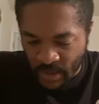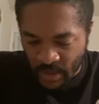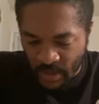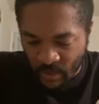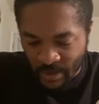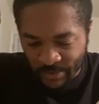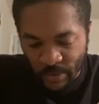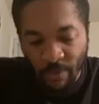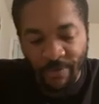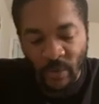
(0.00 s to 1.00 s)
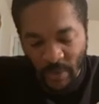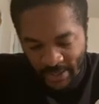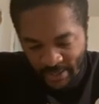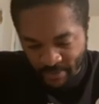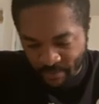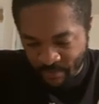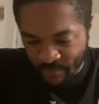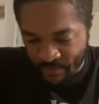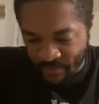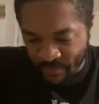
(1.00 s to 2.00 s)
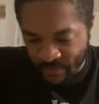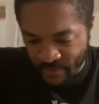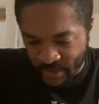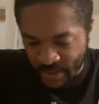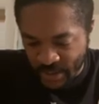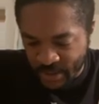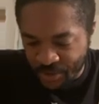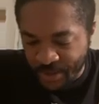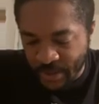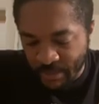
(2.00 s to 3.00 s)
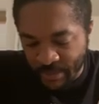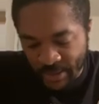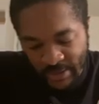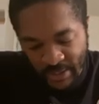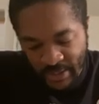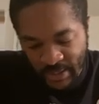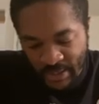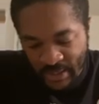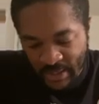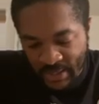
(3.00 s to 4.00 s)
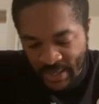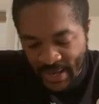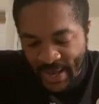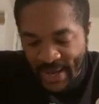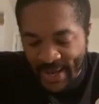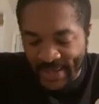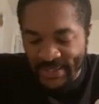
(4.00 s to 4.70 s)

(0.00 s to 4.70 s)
while Sophie waited. A dream, he said, as it